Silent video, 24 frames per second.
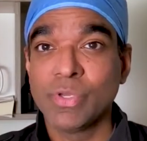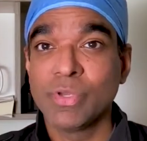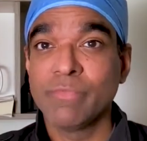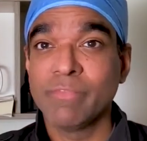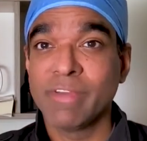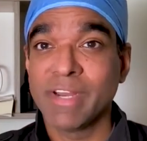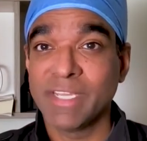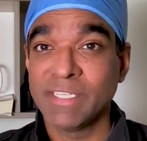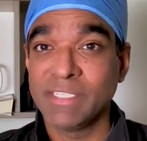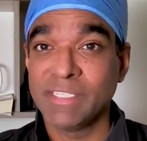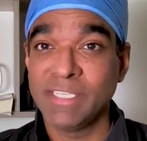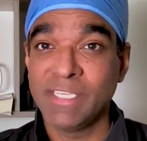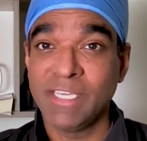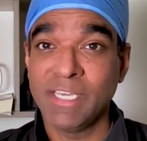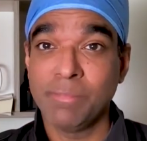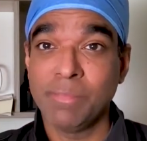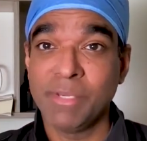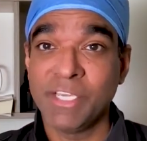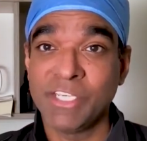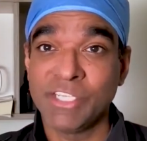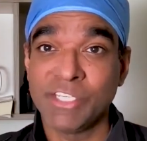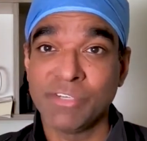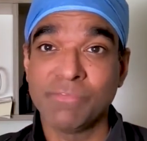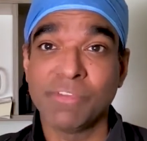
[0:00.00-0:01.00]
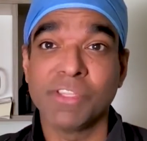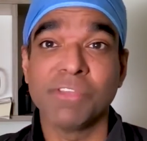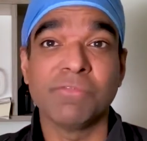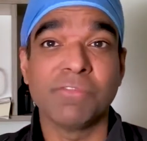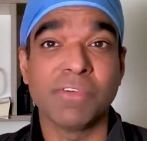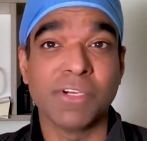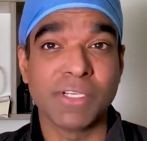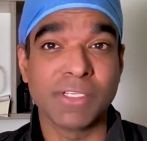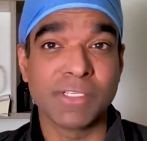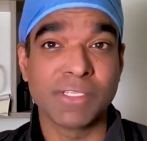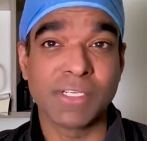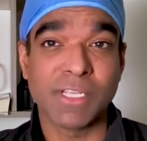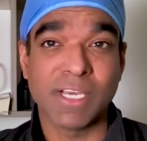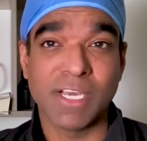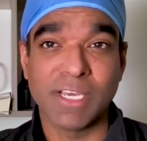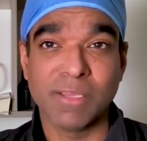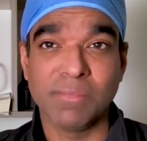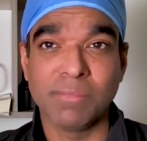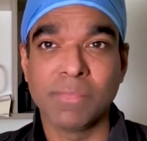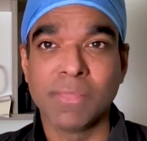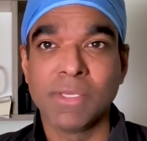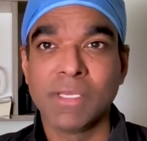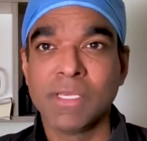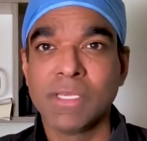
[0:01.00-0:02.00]
when I see a patient for the first
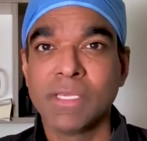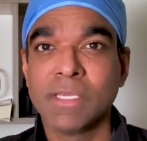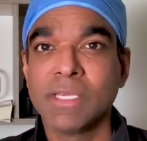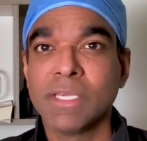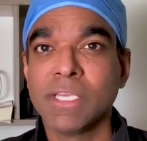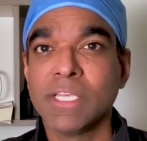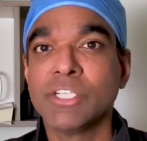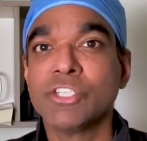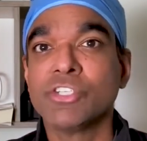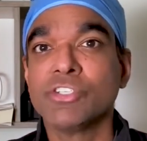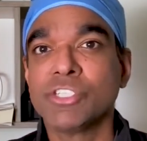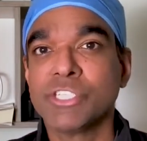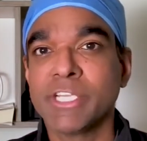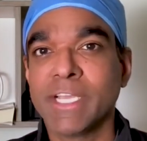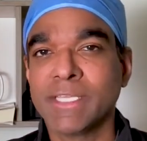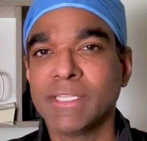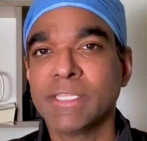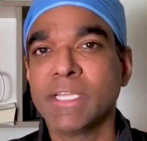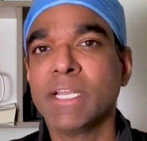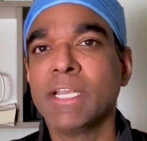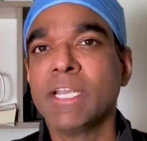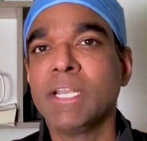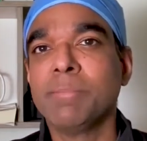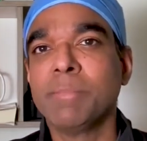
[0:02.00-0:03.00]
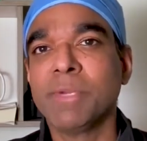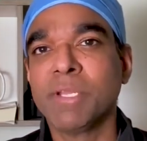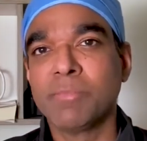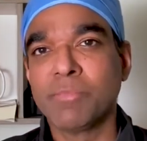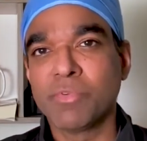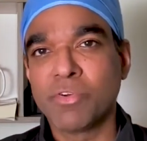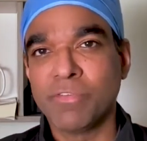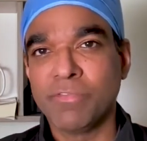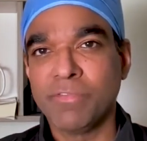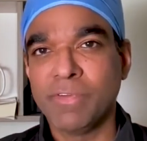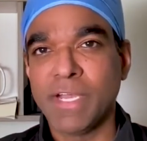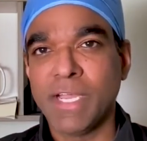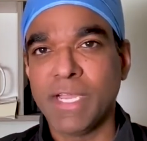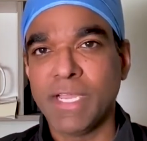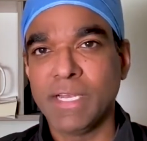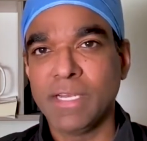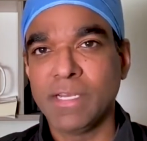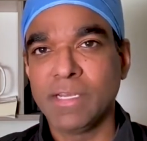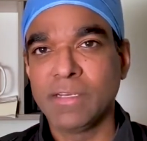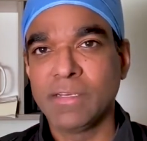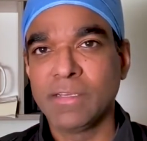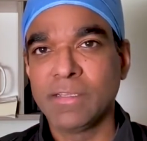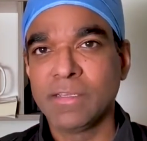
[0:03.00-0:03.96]
time is to check their lipid profile,